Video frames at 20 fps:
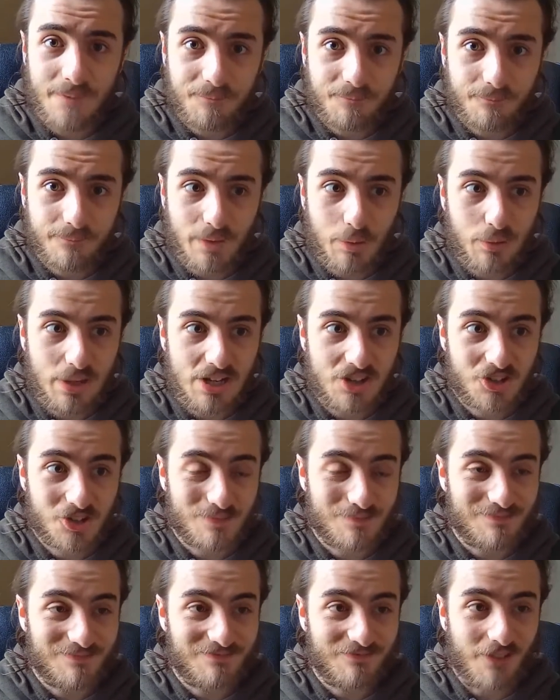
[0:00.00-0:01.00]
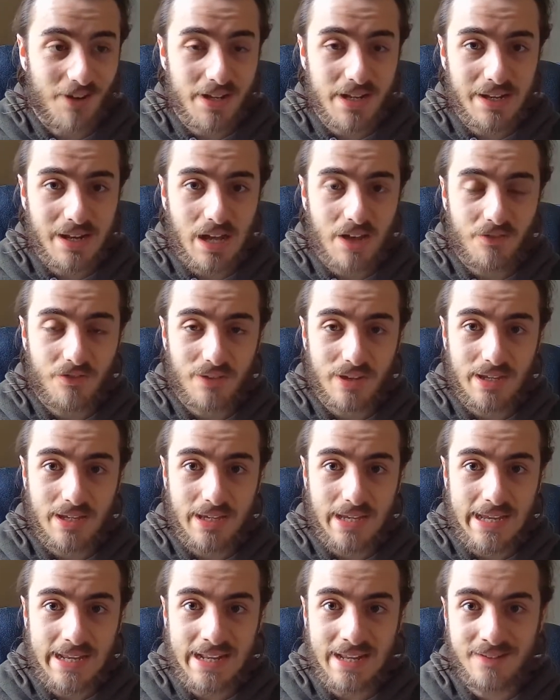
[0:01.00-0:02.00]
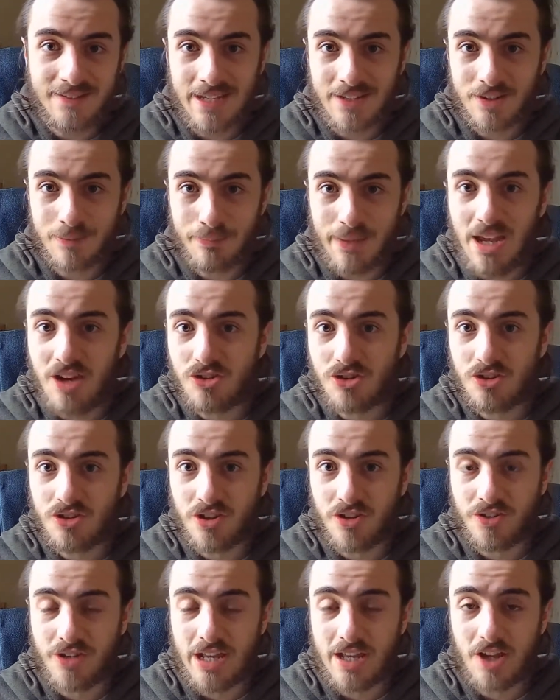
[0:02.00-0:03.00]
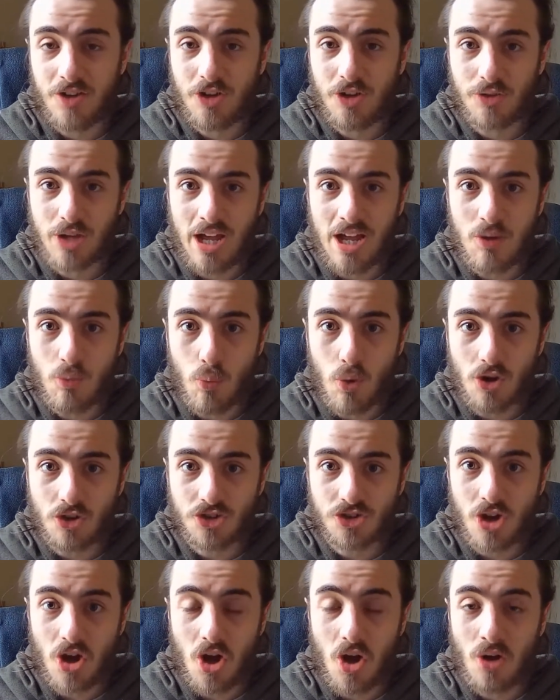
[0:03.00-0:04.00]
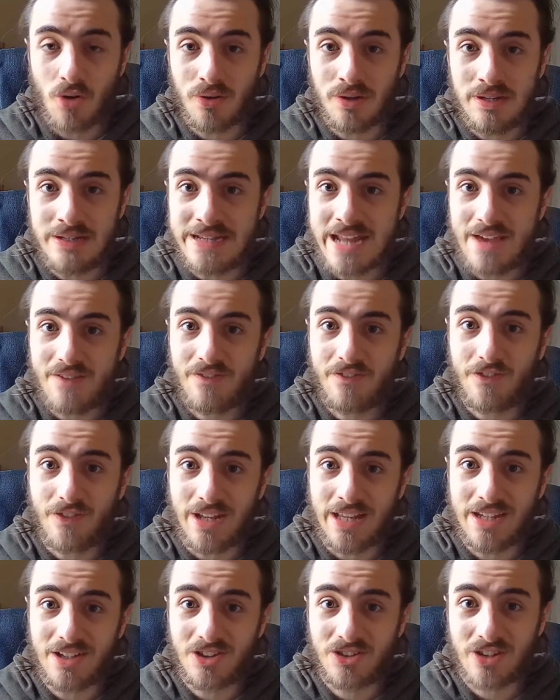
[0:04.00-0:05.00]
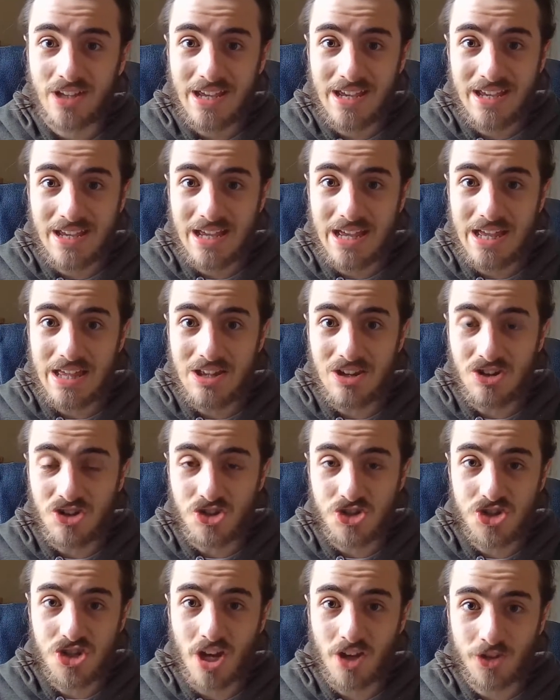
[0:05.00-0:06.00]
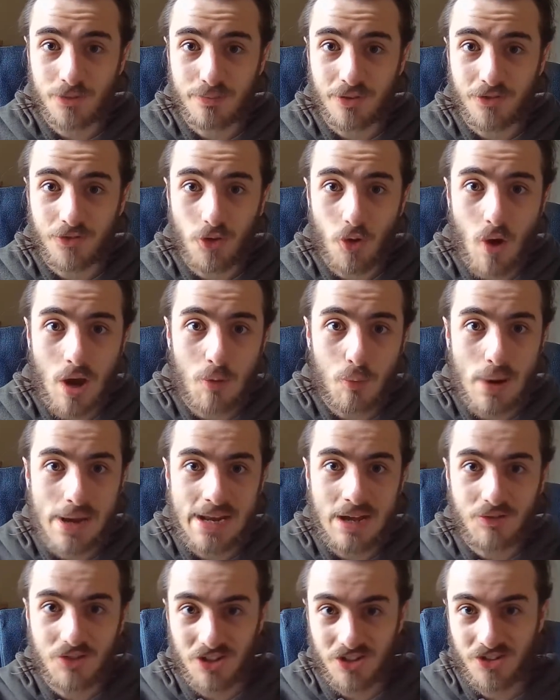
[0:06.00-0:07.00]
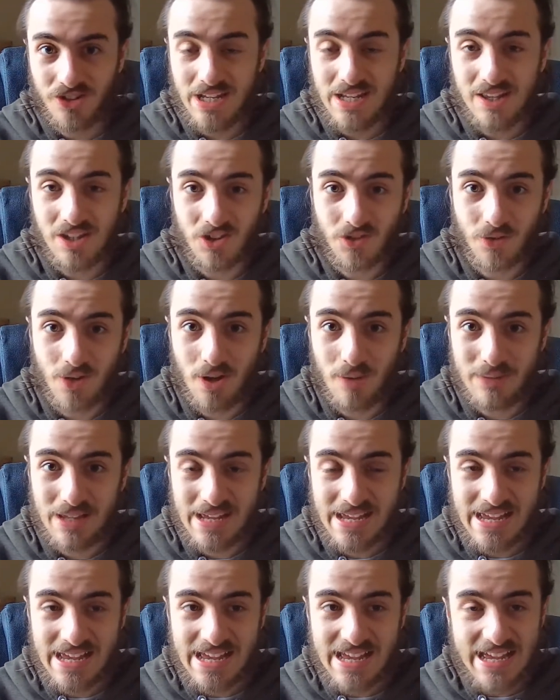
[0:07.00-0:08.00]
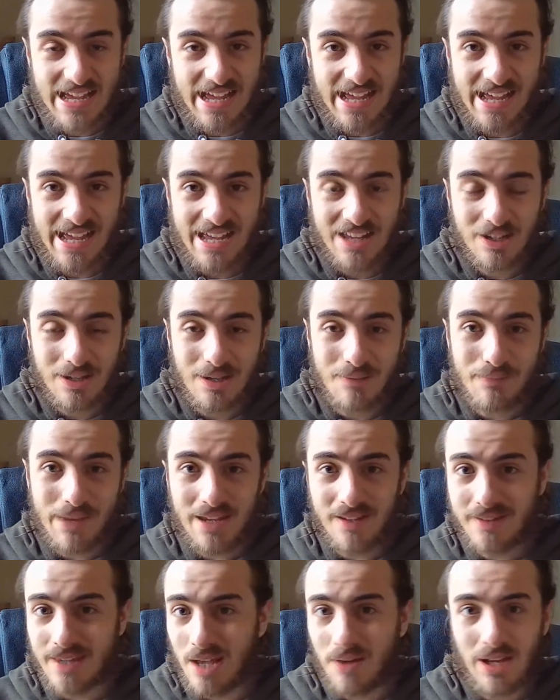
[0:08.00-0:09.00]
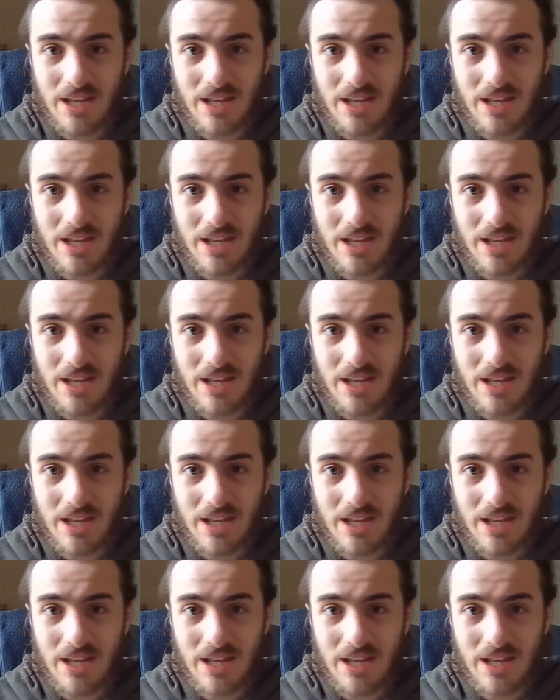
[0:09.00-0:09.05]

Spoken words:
which, funny enough, in anticipation to the Snake Eyes, I watched on Netflix just before I went out to see this film. And it may sound like